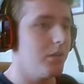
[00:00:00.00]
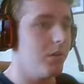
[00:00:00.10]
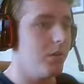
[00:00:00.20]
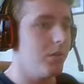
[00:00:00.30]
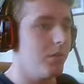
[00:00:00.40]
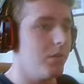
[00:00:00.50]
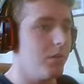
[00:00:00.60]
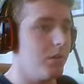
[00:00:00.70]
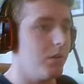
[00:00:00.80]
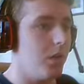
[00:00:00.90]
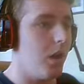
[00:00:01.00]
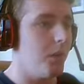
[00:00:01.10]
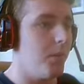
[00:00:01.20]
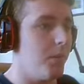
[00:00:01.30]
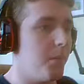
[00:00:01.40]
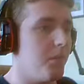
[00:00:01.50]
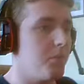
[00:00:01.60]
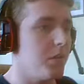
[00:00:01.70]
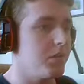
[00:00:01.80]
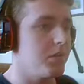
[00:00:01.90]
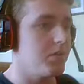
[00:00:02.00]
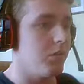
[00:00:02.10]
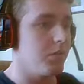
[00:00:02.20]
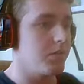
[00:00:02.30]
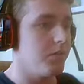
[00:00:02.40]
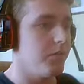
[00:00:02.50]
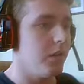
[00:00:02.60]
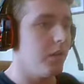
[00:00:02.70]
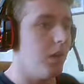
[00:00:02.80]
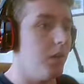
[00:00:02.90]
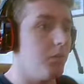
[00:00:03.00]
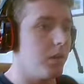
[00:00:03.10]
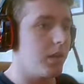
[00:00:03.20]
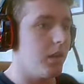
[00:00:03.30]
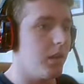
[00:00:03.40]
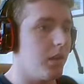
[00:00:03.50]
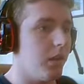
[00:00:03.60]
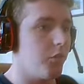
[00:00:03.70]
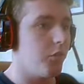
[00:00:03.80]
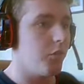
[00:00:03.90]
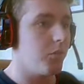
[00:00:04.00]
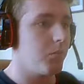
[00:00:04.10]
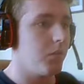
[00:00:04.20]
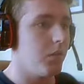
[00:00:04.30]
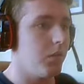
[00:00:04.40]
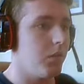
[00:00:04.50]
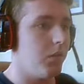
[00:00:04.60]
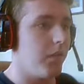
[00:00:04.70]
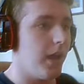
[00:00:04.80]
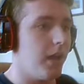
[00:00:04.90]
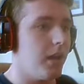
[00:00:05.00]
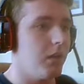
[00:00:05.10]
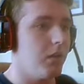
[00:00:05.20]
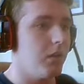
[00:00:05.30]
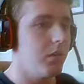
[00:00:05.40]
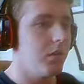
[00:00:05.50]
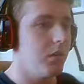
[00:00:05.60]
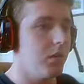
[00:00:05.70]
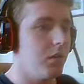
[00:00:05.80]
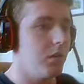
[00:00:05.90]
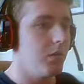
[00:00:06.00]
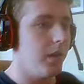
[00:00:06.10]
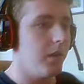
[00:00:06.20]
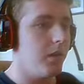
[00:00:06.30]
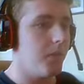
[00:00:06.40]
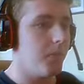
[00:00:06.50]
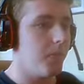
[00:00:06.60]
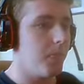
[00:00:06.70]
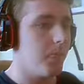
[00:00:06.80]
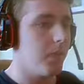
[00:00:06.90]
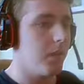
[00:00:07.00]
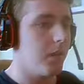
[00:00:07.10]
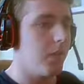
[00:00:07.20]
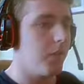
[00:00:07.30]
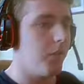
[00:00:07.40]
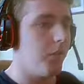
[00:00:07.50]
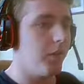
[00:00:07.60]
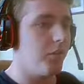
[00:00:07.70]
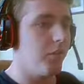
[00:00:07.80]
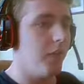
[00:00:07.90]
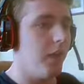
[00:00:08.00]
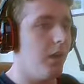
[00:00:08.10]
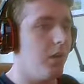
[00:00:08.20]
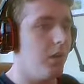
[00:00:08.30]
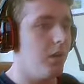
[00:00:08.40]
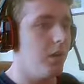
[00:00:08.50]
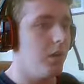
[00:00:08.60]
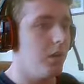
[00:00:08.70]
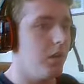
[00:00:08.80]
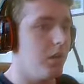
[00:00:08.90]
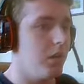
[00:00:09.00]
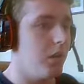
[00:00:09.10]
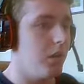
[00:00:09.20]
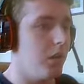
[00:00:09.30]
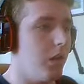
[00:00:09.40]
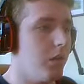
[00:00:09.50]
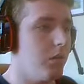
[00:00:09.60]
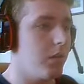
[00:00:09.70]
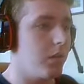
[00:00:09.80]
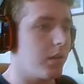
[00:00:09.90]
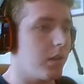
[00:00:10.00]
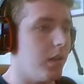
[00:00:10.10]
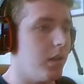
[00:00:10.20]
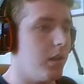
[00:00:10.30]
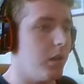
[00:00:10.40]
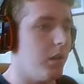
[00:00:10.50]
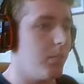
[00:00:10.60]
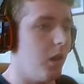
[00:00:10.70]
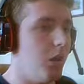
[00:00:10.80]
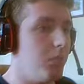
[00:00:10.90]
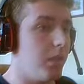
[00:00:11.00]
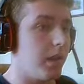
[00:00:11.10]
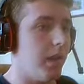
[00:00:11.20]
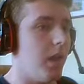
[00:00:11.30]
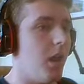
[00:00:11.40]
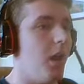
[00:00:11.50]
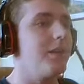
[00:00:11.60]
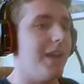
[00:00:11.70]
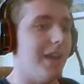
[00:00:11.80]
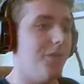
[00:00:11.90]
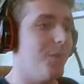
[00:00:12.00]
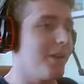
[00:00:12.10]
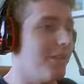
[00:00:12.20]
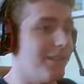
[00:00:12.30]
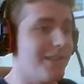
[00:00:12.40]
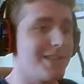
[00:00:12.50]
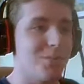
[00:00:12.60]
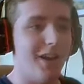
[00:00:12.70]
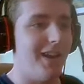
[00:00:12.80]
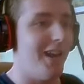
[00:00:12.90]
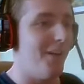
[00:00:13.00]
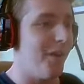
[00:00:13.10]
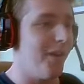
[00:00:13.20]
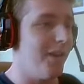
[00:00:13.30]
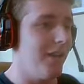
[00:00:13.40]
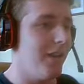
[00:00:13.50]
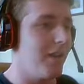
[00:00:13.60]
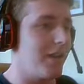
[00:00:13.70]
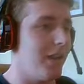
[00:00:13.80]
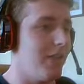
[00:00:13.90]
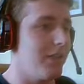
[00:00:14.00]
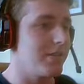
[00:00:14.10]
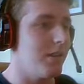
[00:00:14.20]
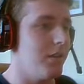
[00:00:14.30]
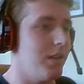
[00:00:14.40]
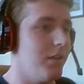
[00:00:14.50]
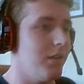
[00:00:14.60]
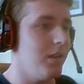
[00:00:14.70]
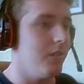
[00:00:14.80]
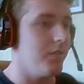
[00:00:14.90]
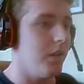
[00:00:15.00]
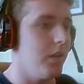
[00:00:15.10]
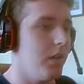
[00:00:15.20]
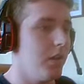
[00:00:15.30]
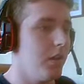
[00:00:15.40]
Well, uh, maybe if we close the door or something. Oh, okay, I just did that. Wait. Is it different now? No? Okay, um, oh, okay, okay, we're going this way now, apparently. Okay, and there's no here either.